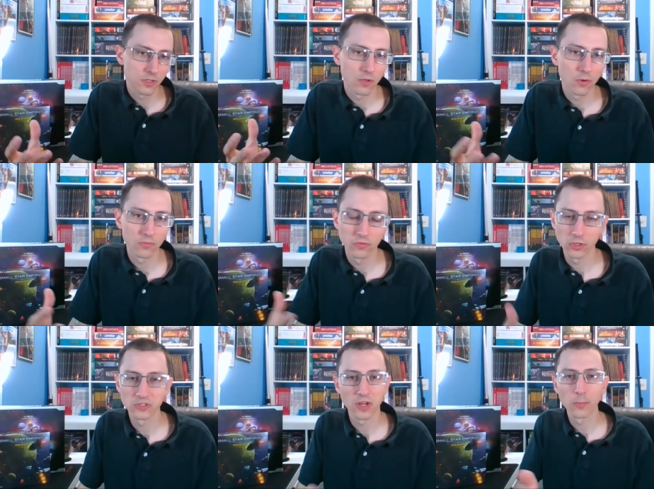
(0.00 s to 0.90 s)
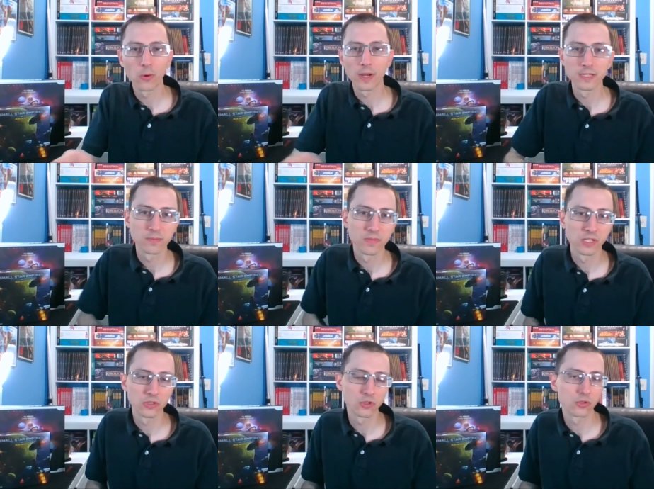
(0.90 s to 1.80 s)
for example, nice
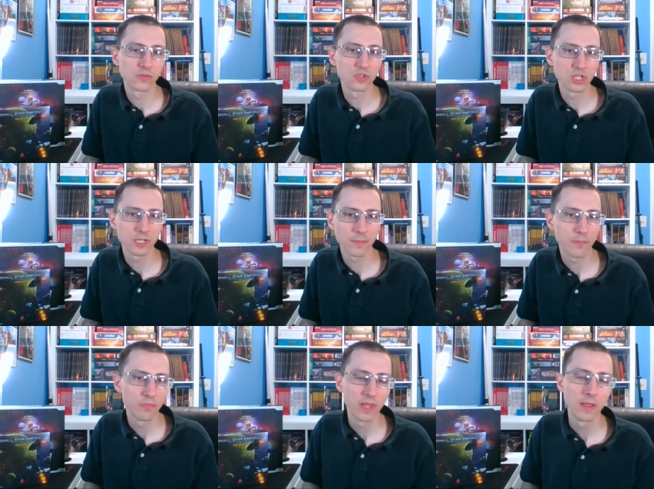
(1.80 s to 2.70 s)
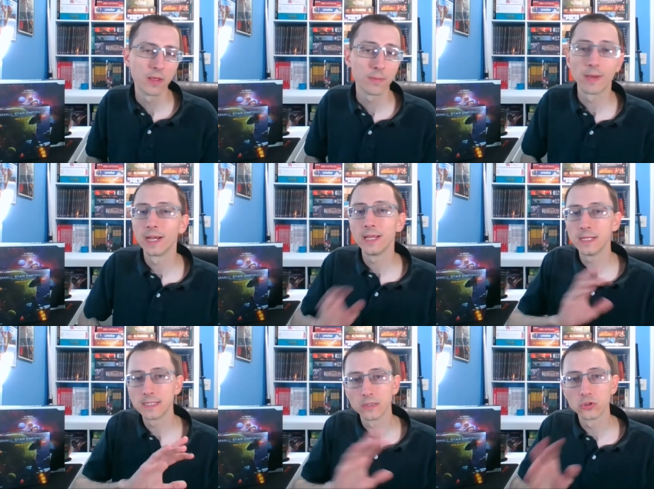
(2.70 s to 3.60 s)
miniatures of a ship, but it
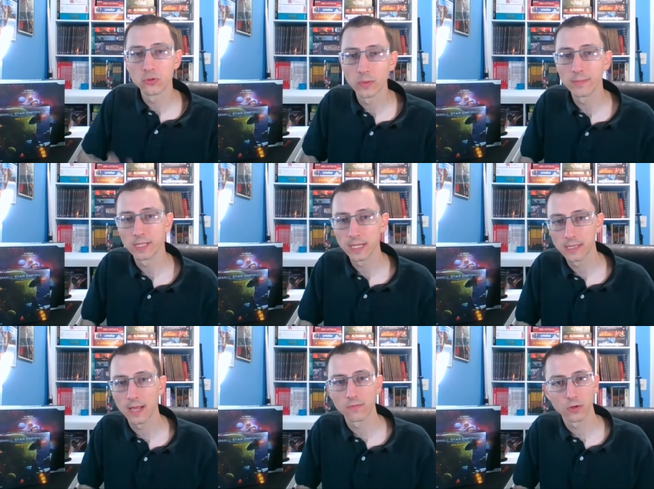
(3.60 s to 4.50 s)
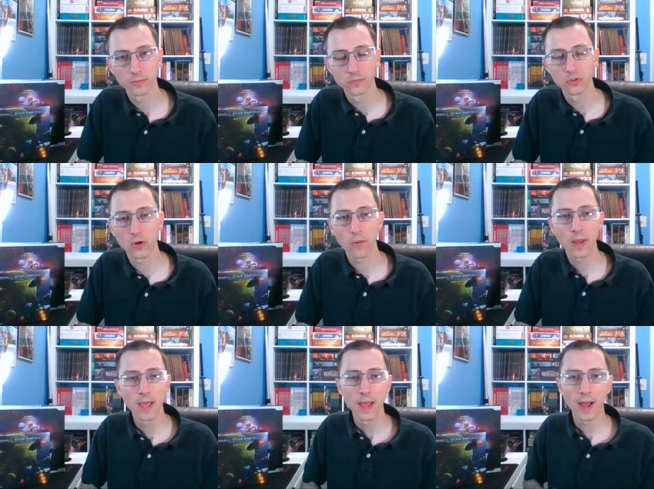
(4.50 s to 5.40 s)
is extremely clever. So
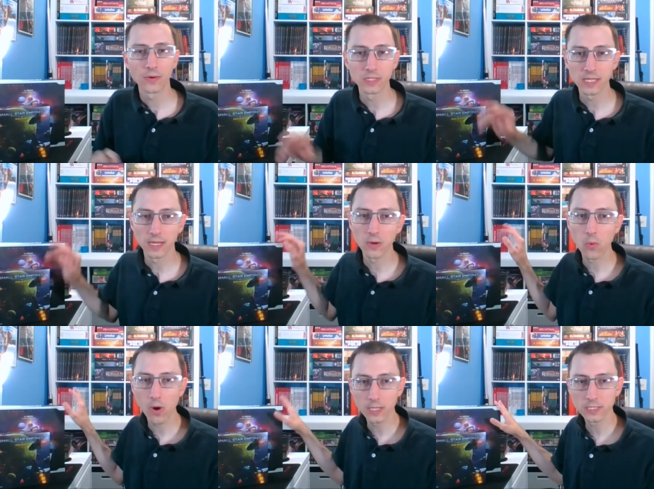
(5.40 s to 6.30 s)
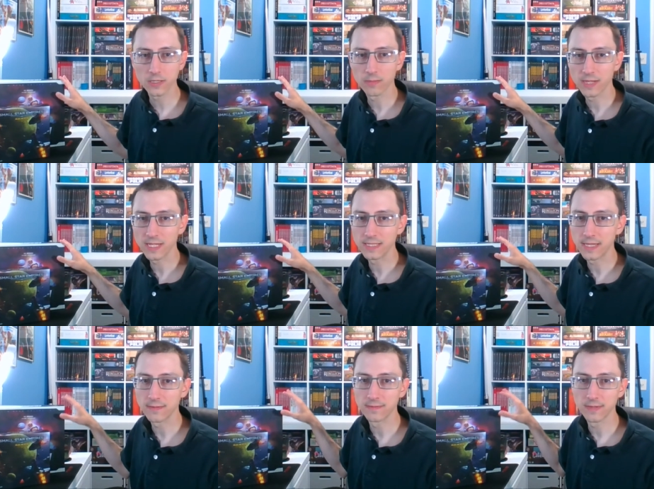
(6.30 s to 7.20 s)
I would say Quantum is a
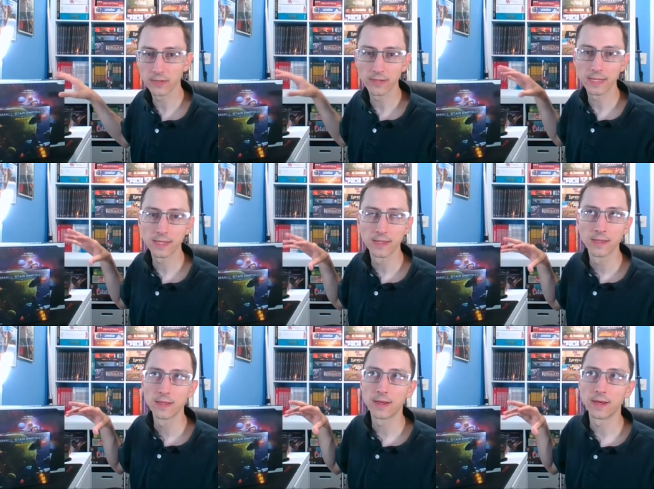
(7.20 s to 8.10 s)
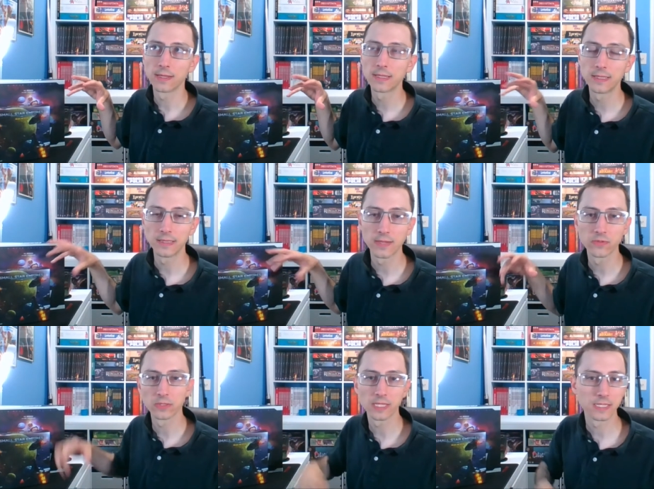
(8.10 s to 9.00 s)
very
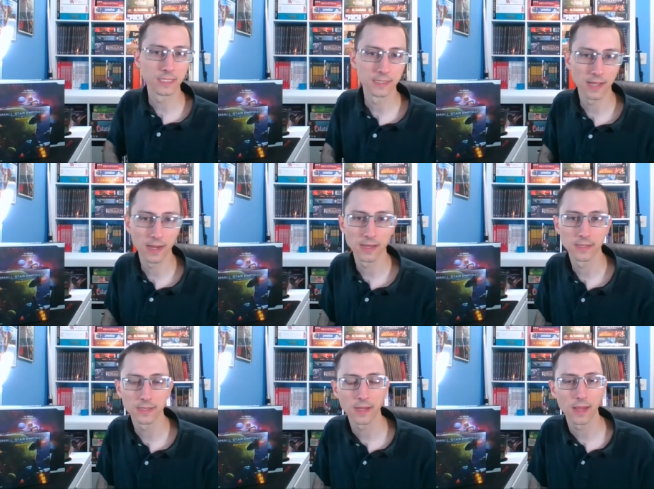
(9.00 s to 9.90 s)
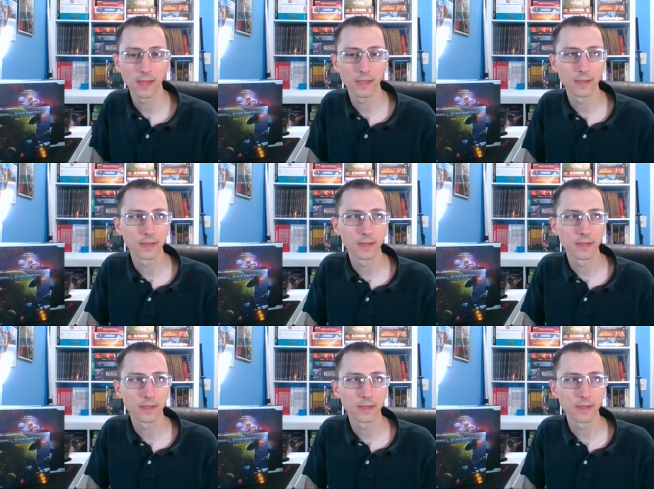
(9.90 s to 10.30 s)
cleverly designed game,